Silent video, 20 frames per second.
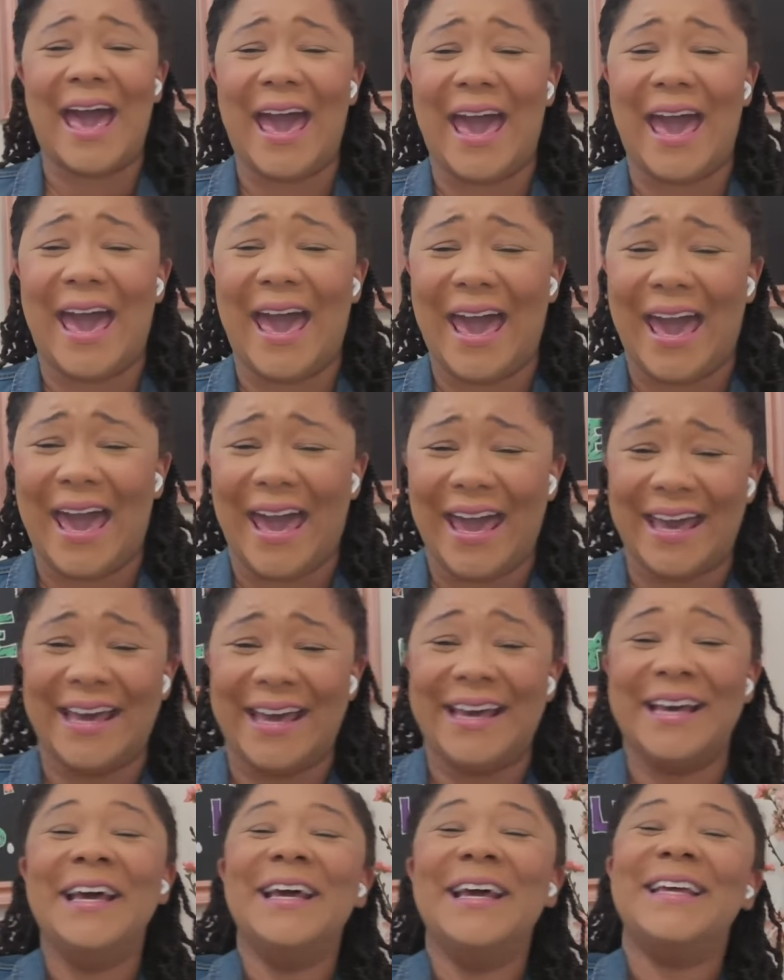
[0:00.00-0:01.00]
now
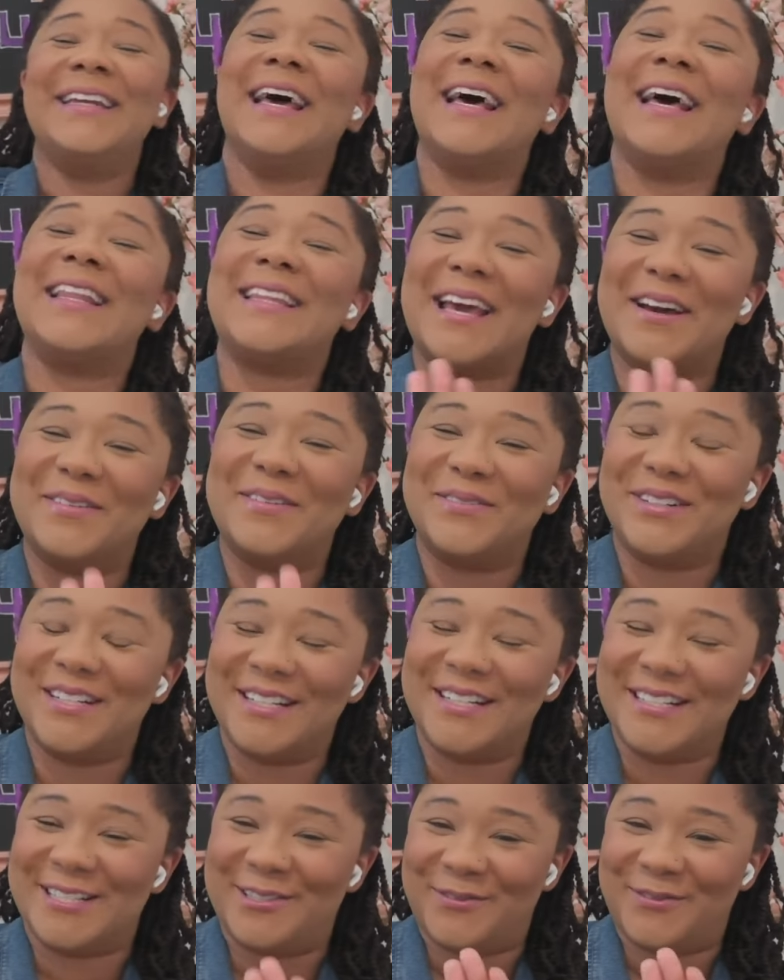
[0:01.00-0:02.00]
that
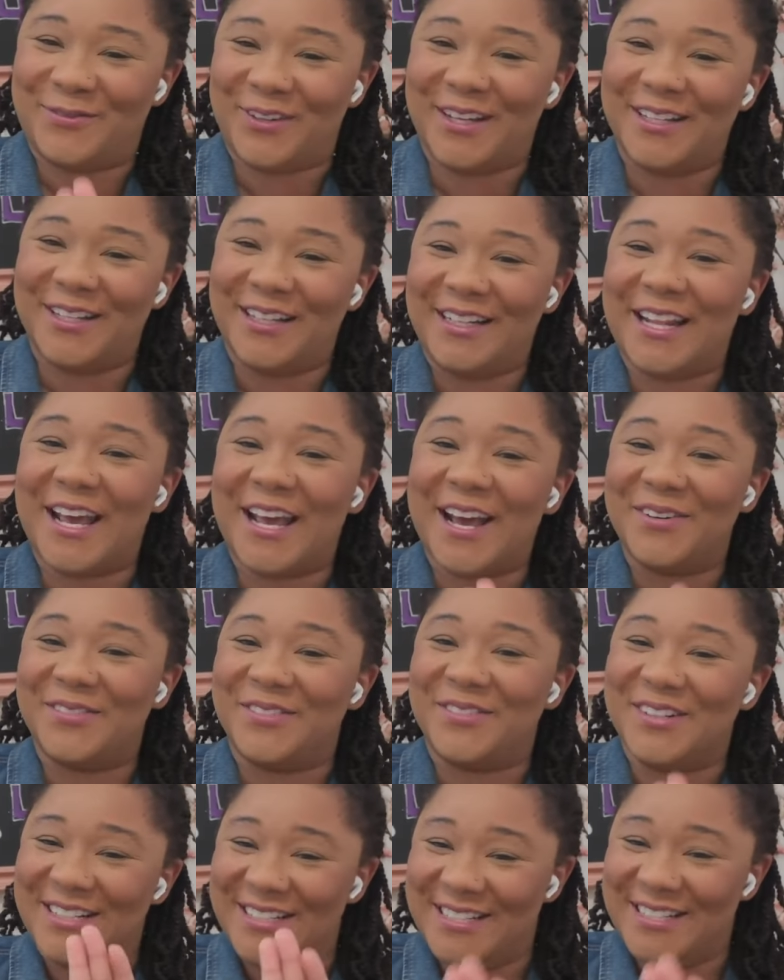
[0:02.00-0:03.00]
was funny. That so,
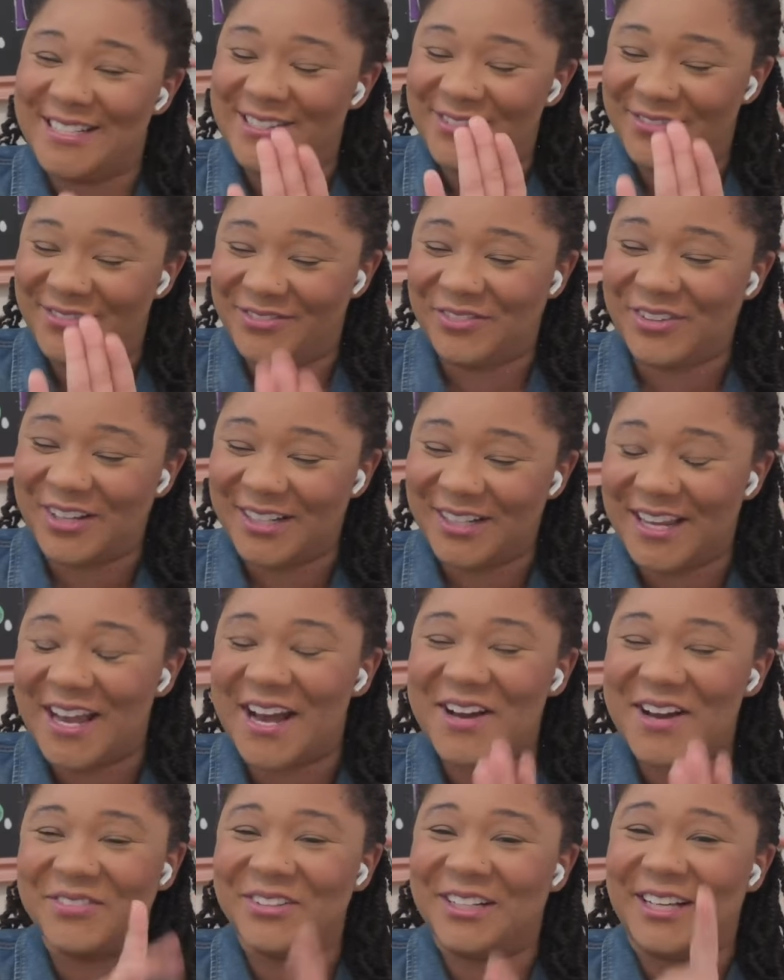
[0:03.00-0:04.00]
oh. was funny.
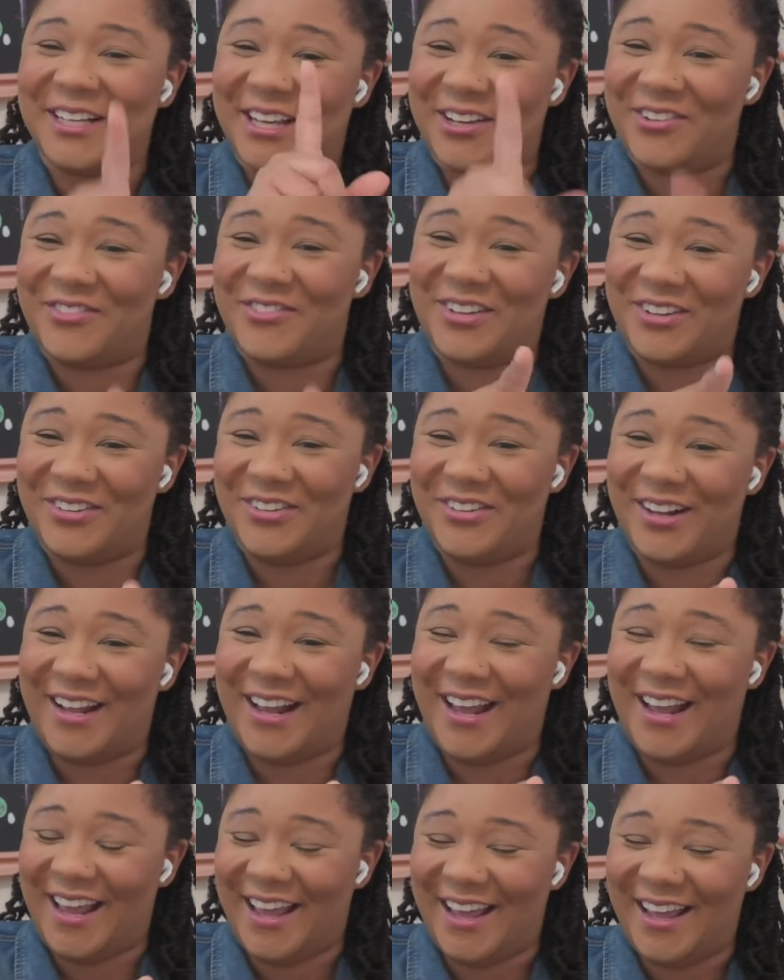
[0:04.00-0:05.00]
I would give you that.